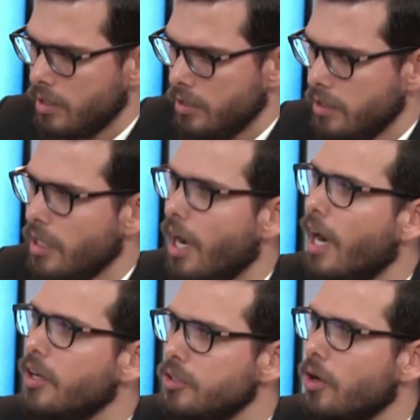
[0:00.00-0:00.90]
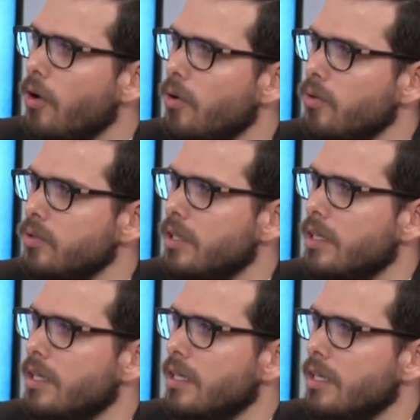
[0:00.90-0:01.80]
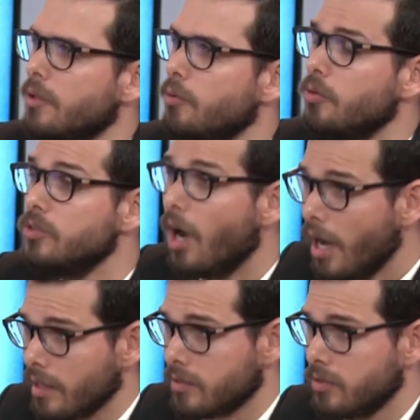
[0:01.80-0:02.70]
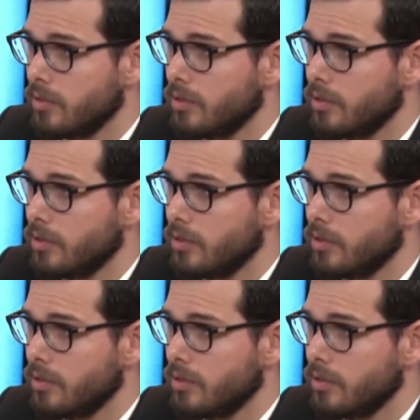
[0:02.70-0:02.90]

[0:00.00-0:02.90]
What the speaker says: the unknown will not